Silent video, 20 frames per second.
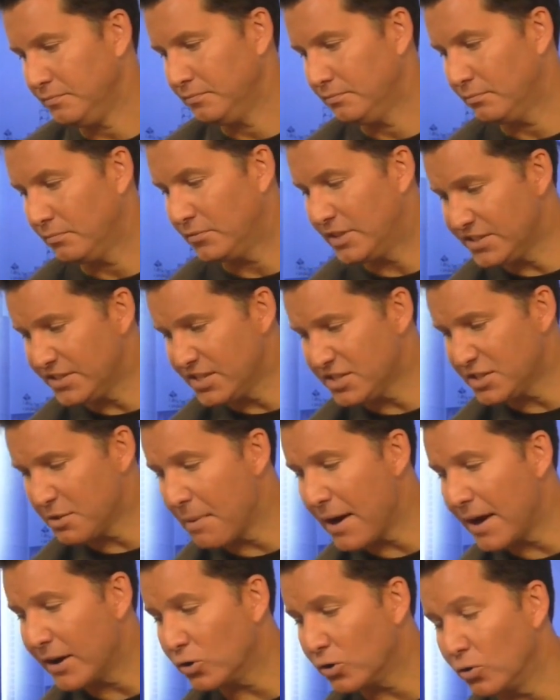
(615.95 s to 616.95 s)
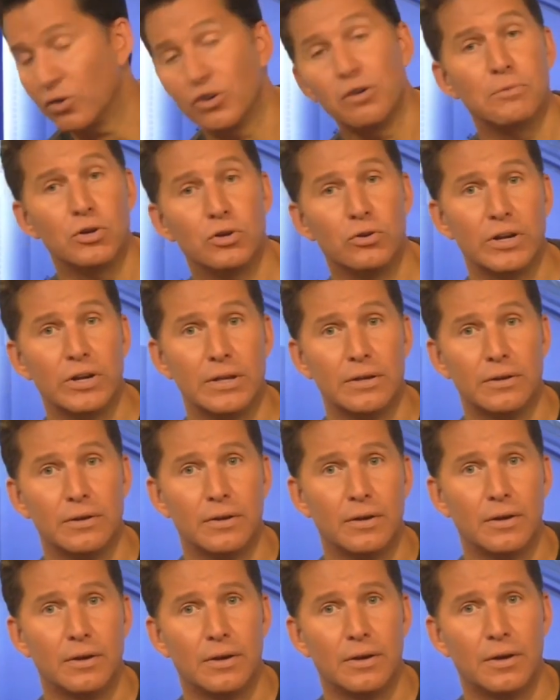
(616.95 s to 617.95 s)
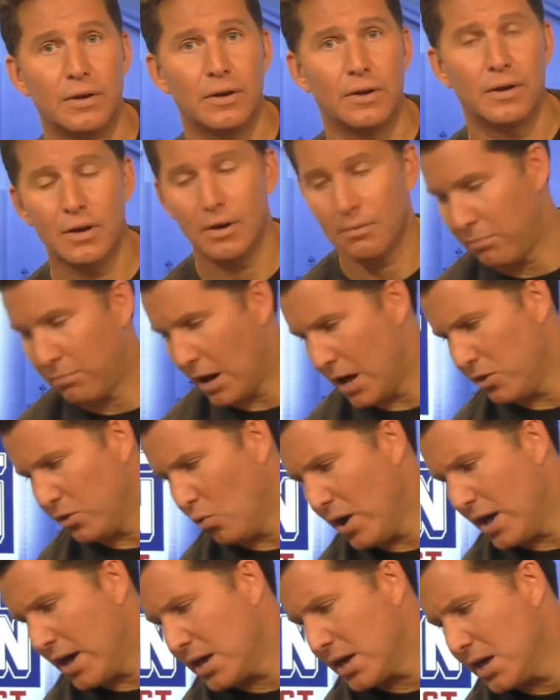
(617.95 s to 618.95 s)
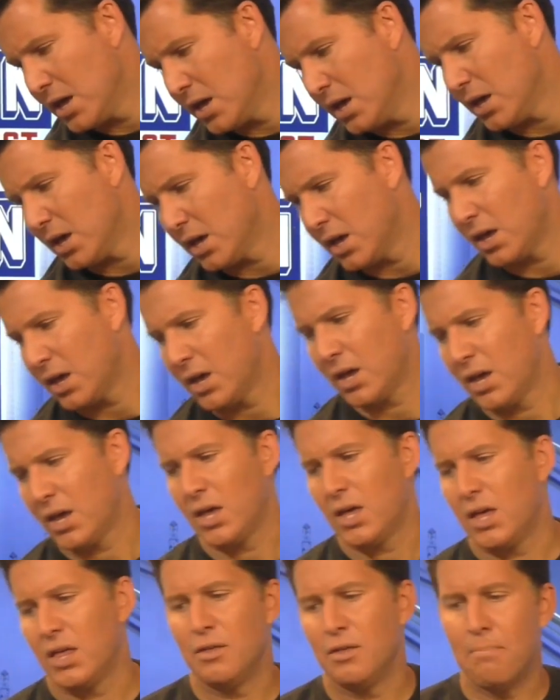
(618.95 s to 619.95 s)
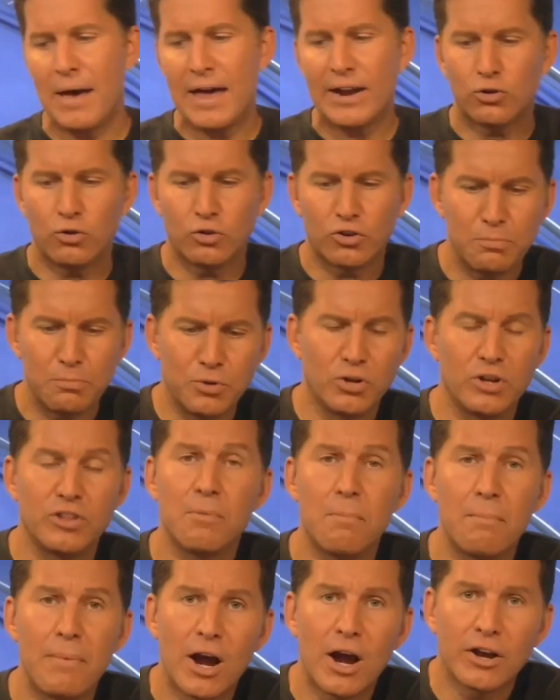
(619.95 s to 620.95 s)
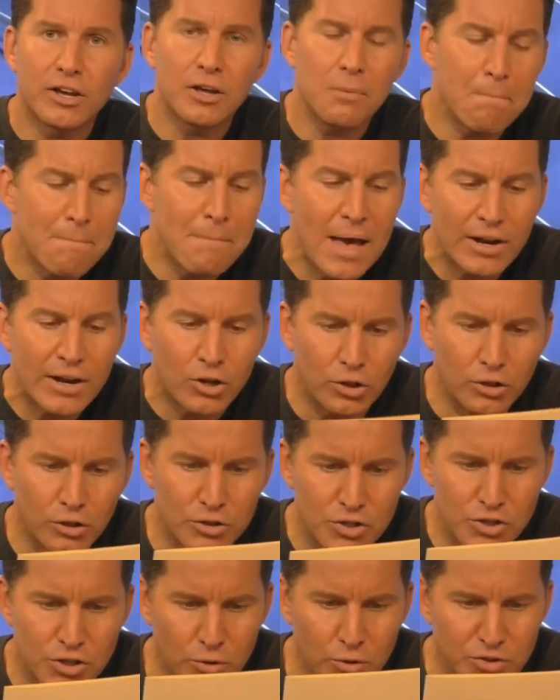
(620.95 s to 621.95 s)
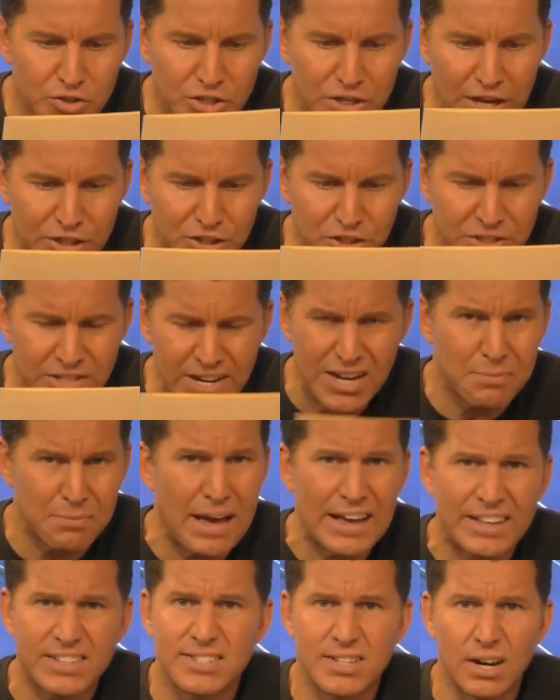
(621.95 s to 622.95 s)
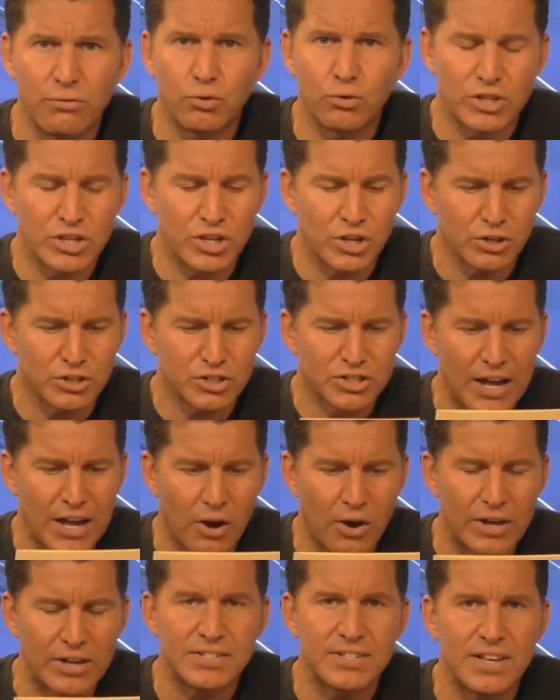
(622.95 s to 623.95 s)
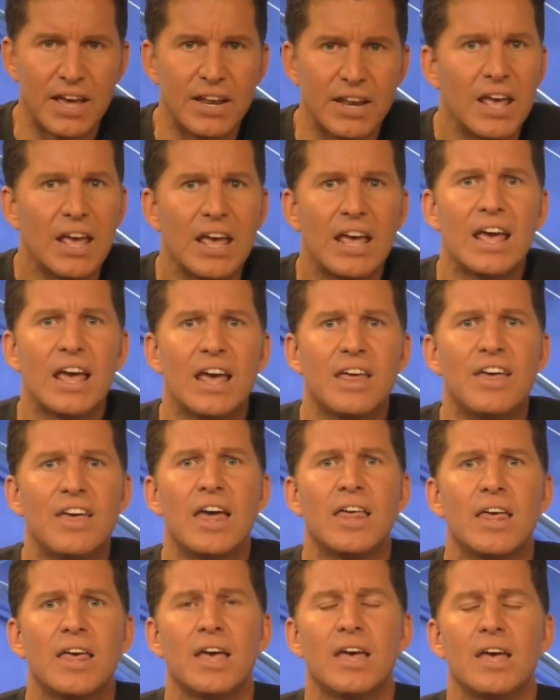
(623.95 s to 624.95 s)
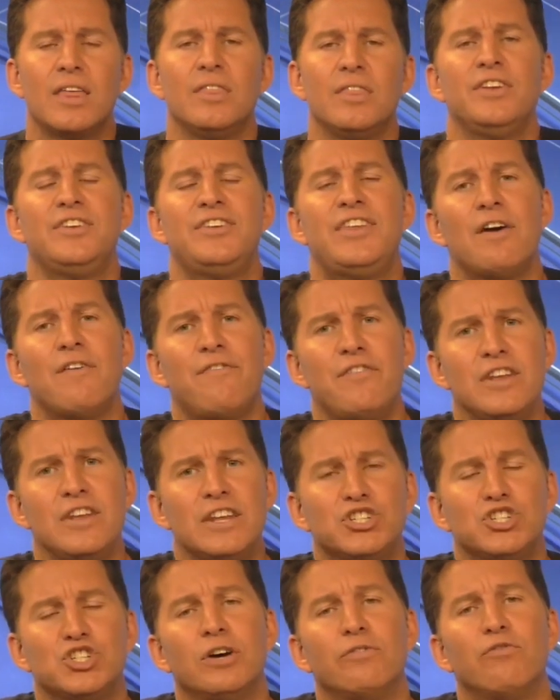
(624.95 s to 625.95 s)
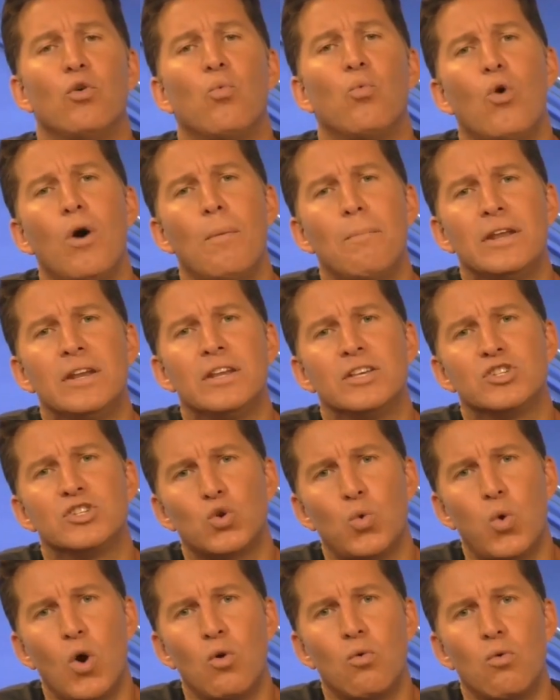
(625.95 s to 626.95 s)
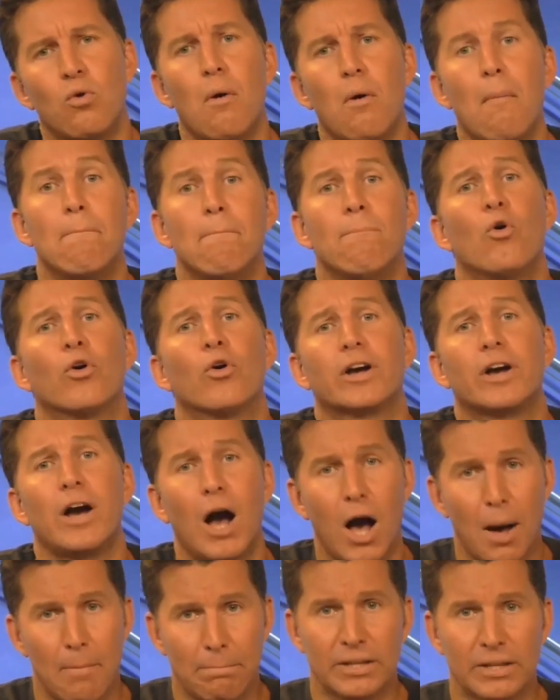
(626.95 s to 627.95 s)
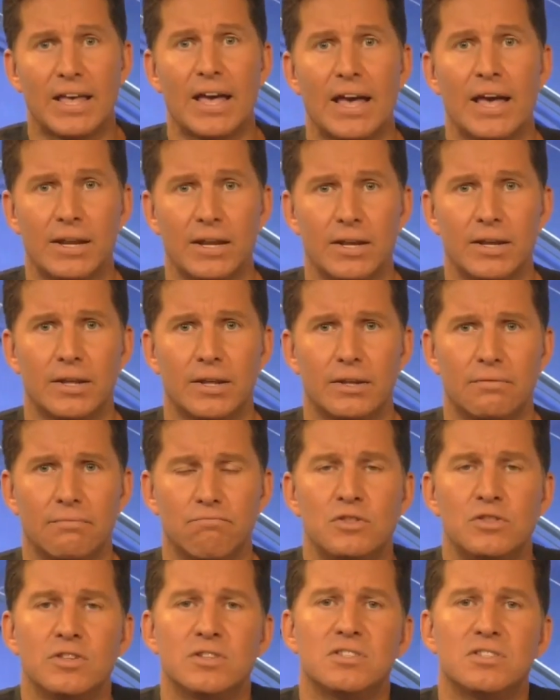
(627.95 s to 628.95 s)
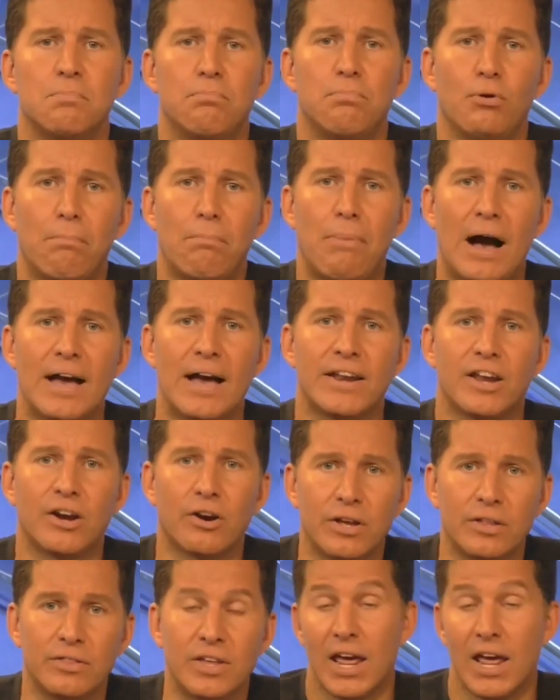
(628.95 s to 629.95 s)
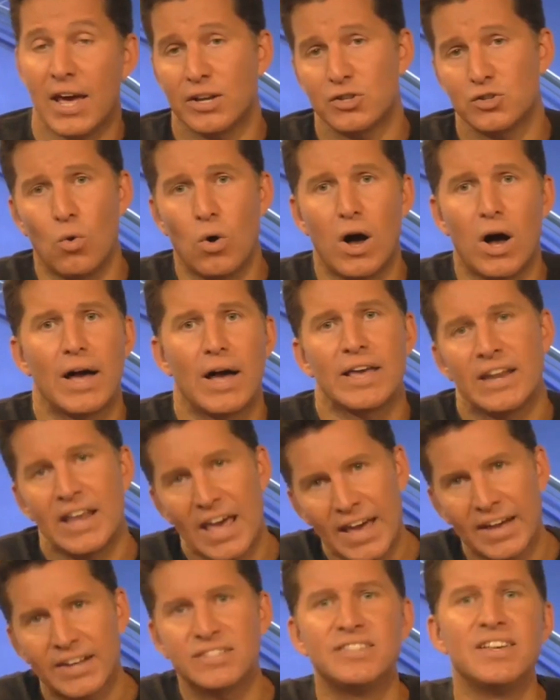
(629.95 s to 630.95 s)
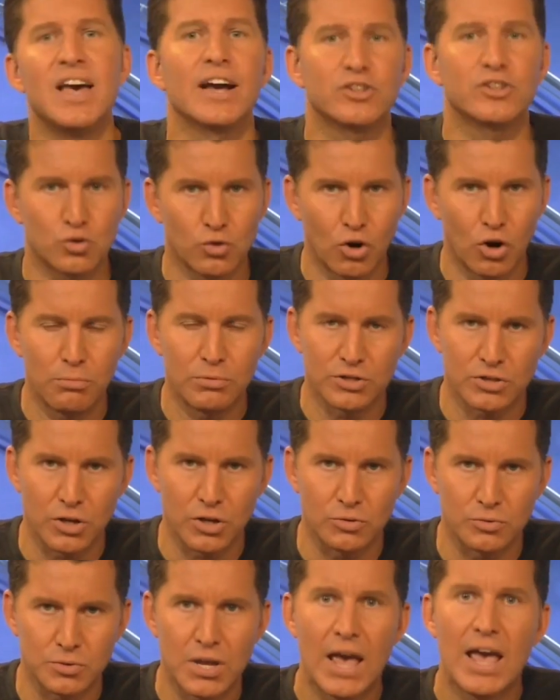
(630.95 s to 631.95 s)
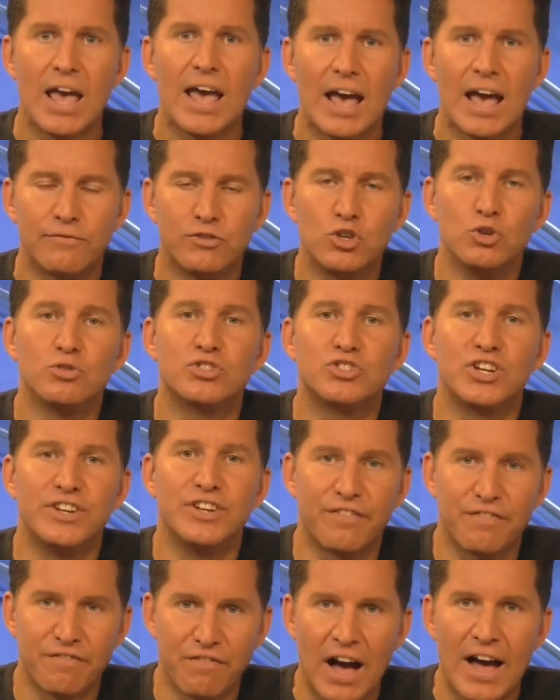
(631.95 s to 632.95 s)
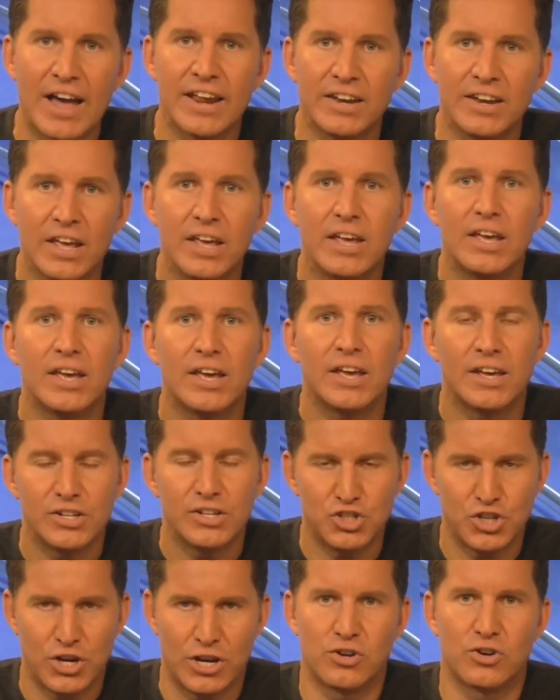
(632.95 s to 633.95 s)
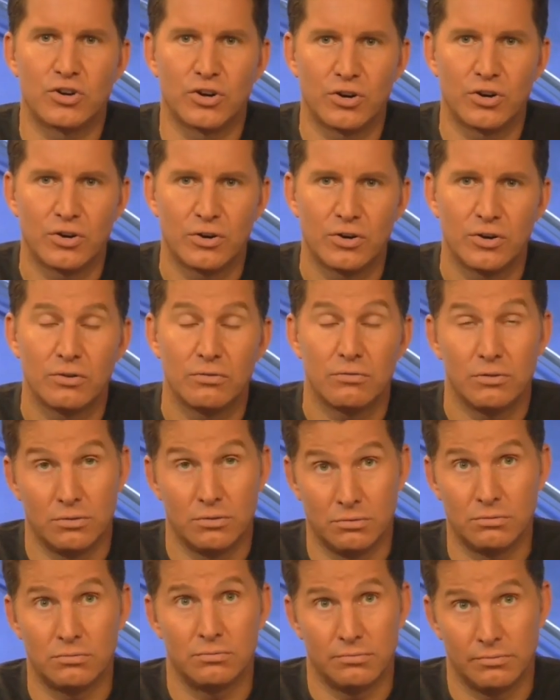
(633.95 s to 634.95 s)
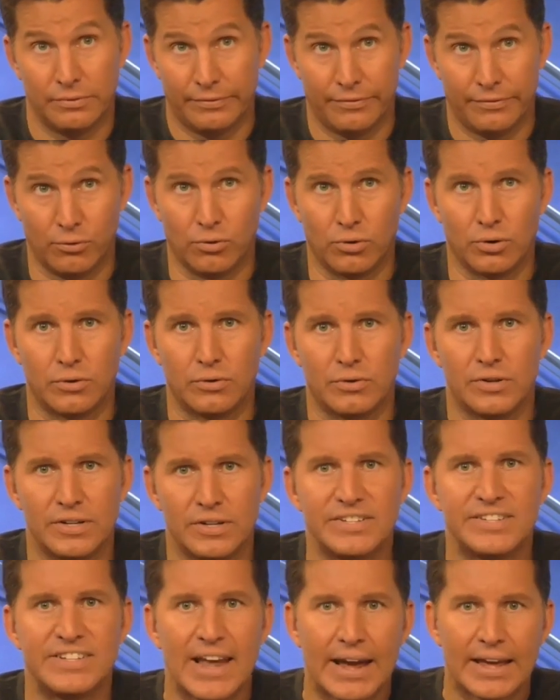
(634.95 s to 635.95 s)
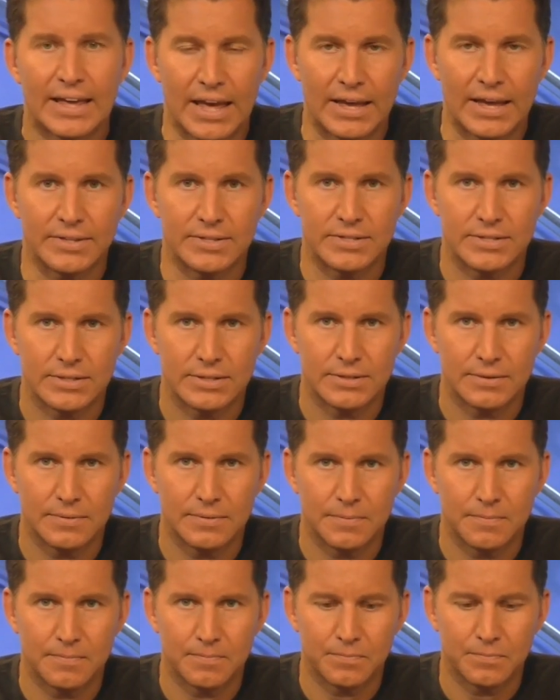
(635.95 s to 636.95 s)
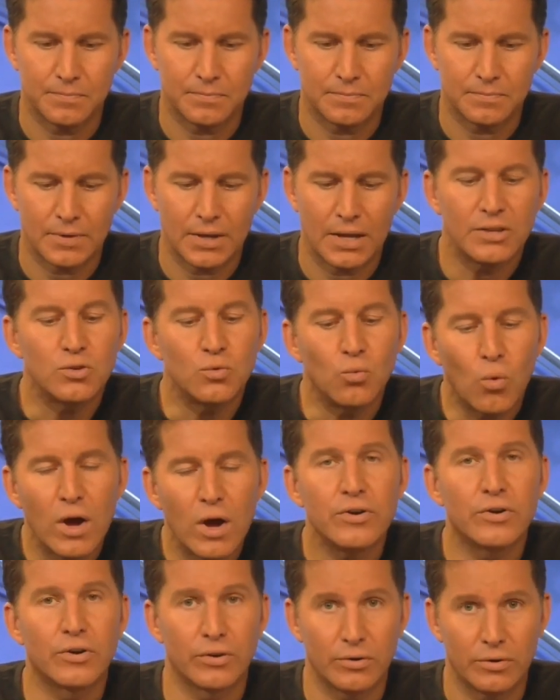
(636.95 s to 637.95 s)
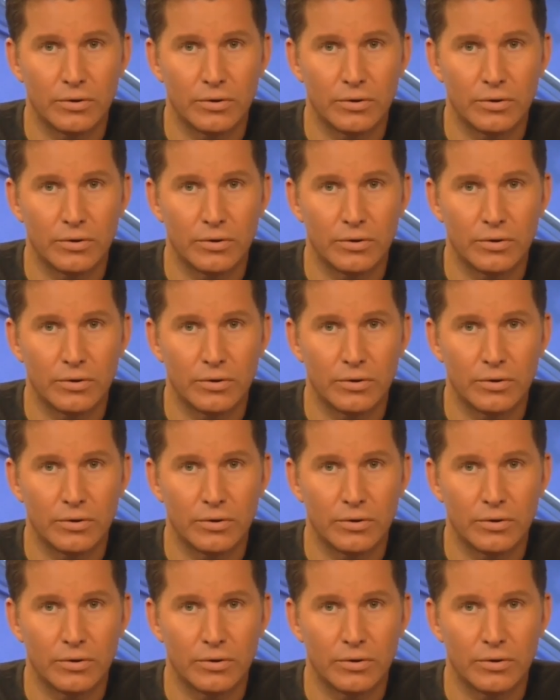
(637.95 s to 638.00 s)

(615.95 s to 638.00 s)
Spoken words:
This is the medical community. By the way, the medical community, the American Medical Association, dating back several years now, has said that the definition of a woman is, quote, more complicated than the simple binary that XY and XX chromosomes have used to define gender for decades. And you wonder